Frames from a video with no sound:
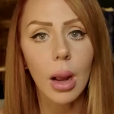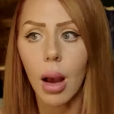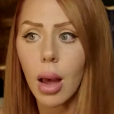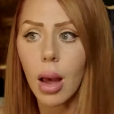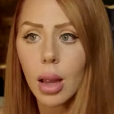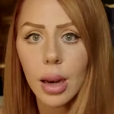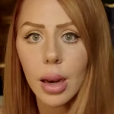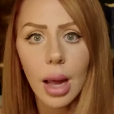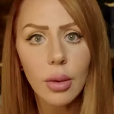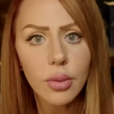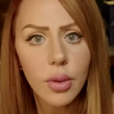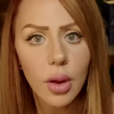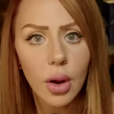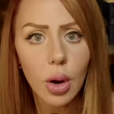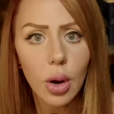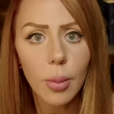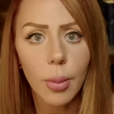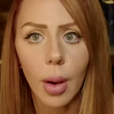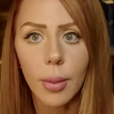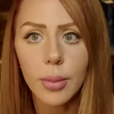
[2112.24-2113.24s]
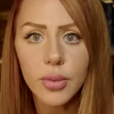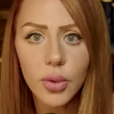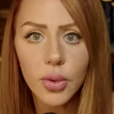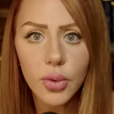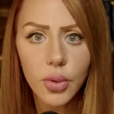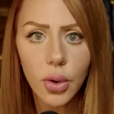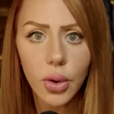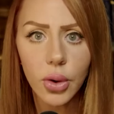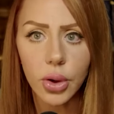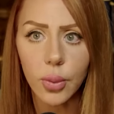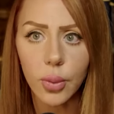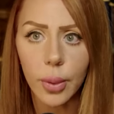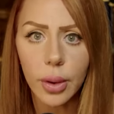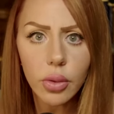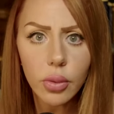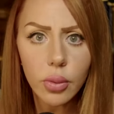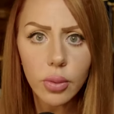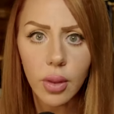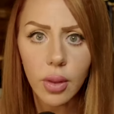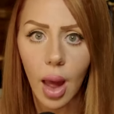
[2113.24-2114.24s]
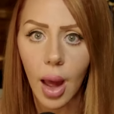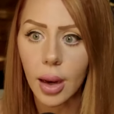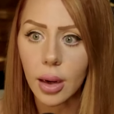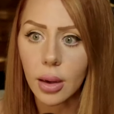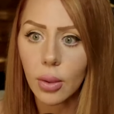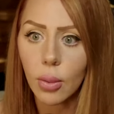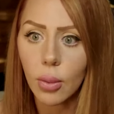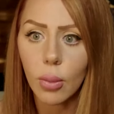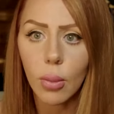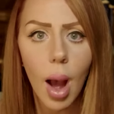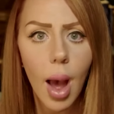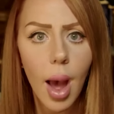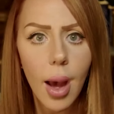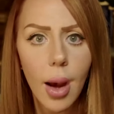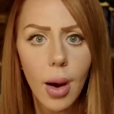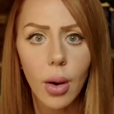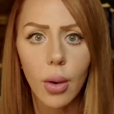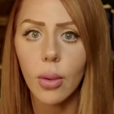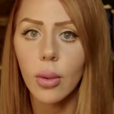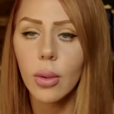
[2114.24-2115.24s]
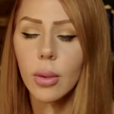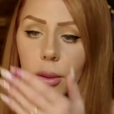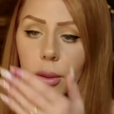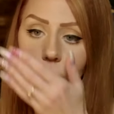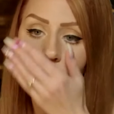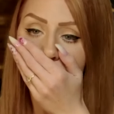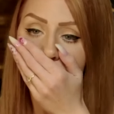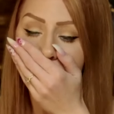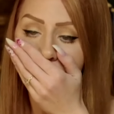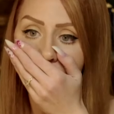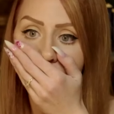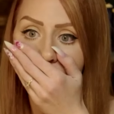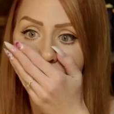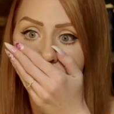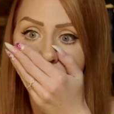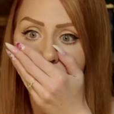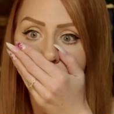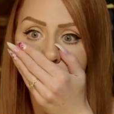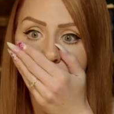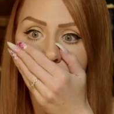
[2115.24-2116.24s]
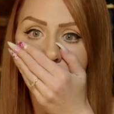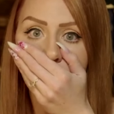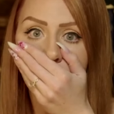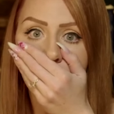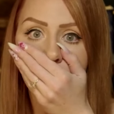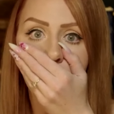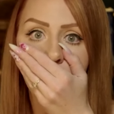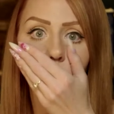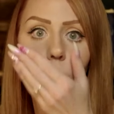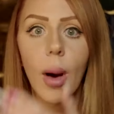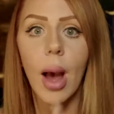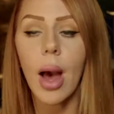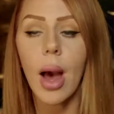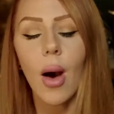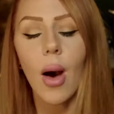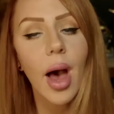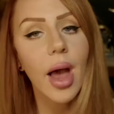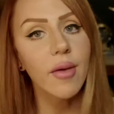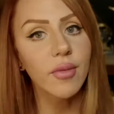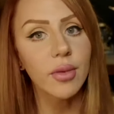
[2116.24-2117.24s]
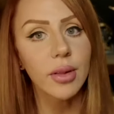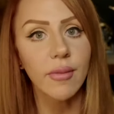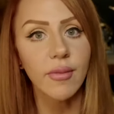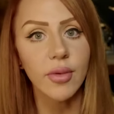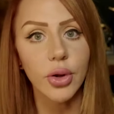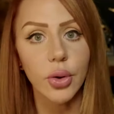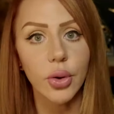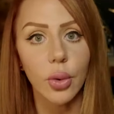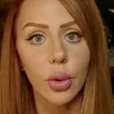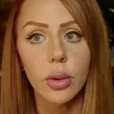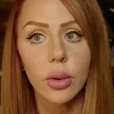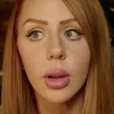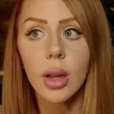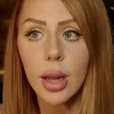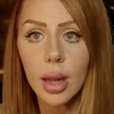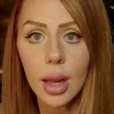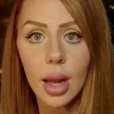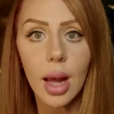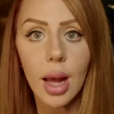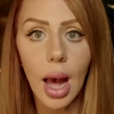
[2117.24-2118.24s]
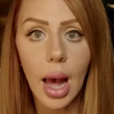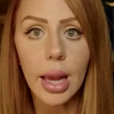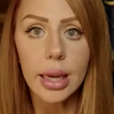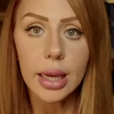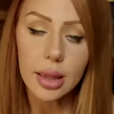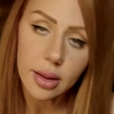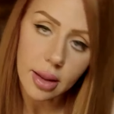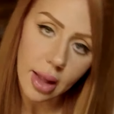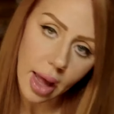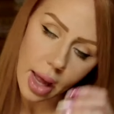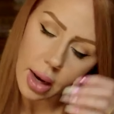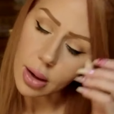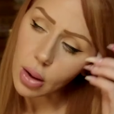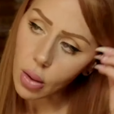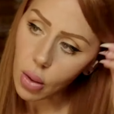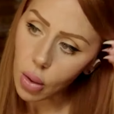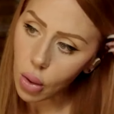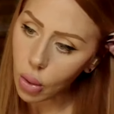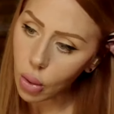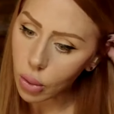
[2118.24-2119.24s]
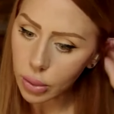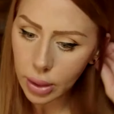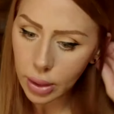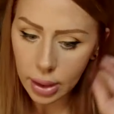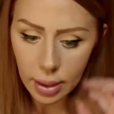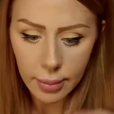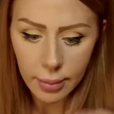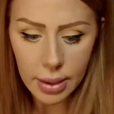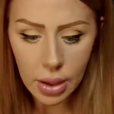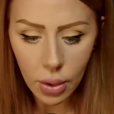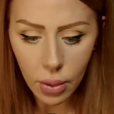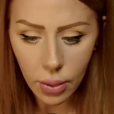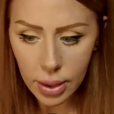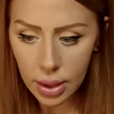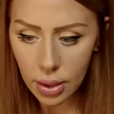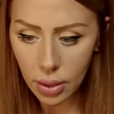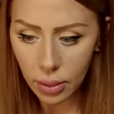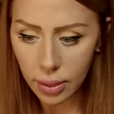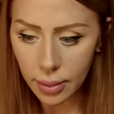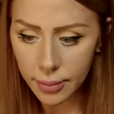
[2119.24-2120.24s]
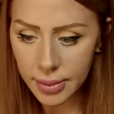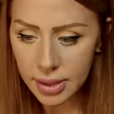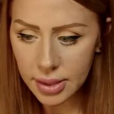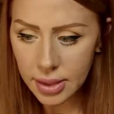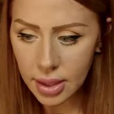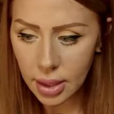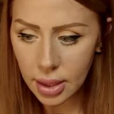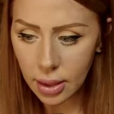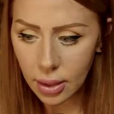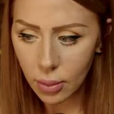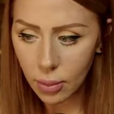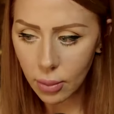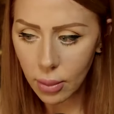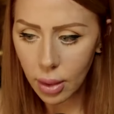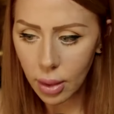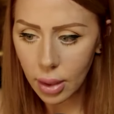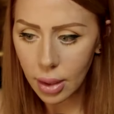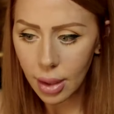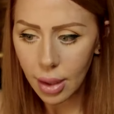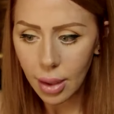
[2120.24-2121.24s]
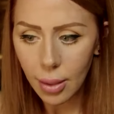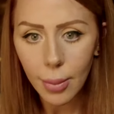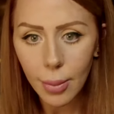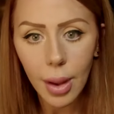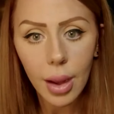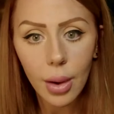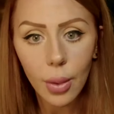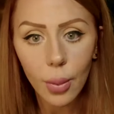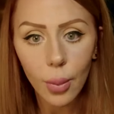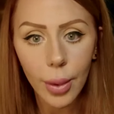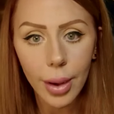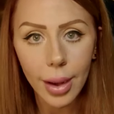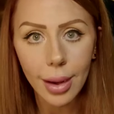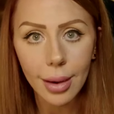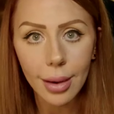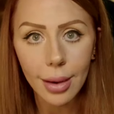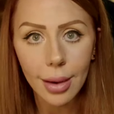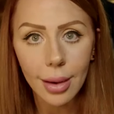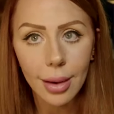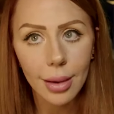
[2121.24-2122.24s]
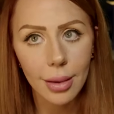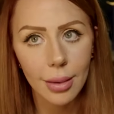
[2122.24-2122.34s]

my God. How terrible. I'm so sorry you went through that. Wow. Wow. Wow. I have an 11-year-old. I get that. Hold on. Let me go here. Let me see. One. Wait.